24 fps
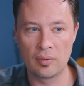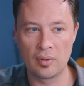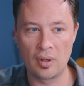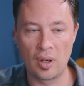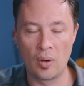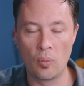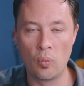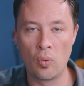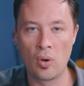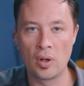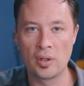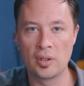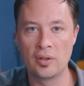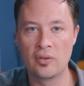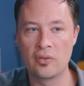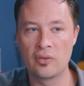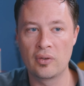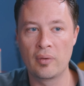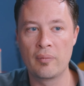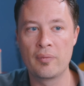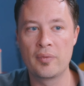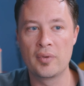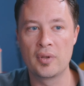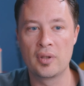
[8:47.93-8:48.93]
I wanted
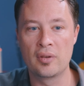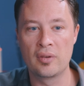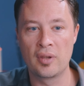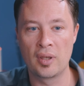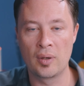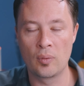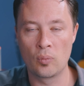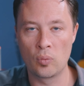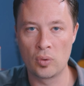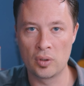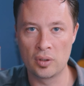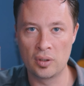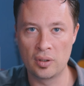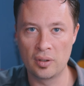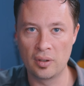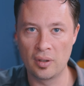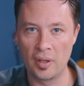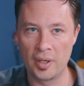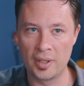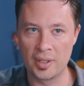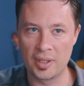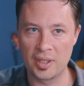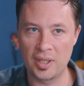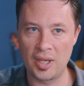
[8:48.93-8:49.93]
something that would
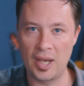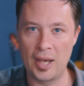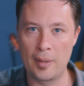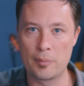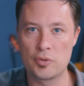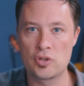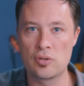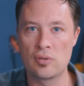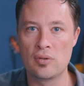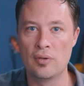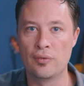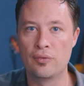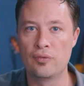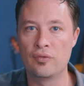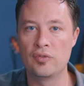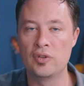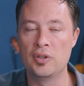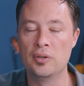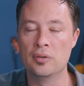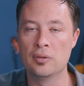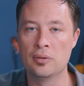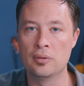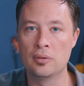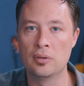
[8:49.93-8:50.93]
like capture the
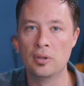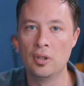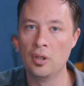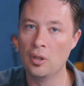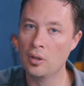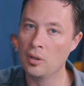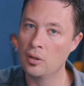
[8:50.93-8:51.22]
feel